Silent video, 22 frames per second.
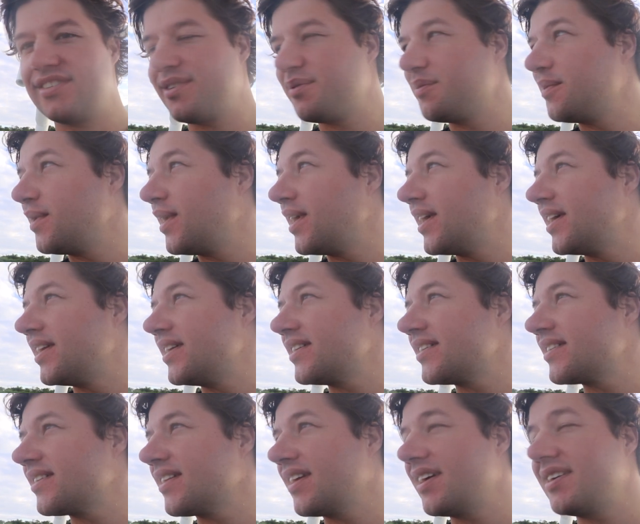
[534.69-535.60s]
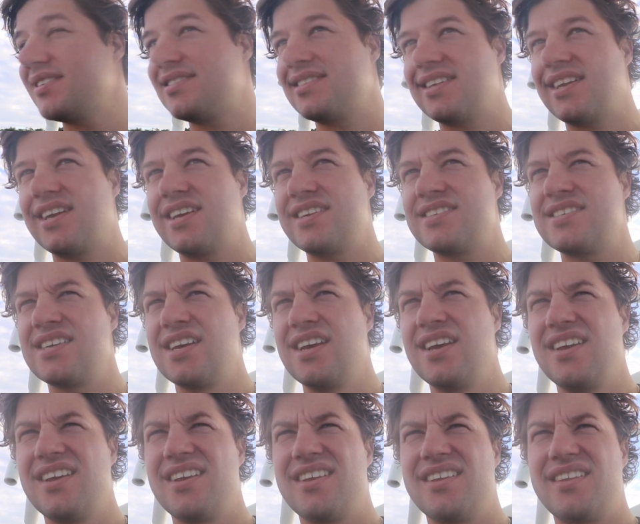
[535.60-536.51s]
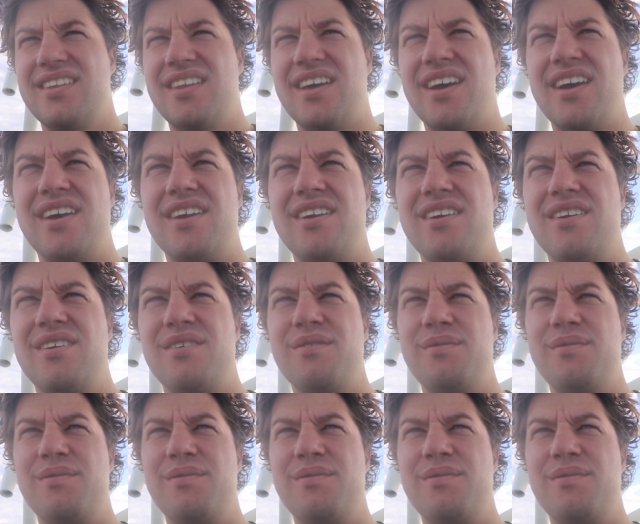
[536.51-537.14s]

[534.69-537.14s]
The one, Lazy Days, that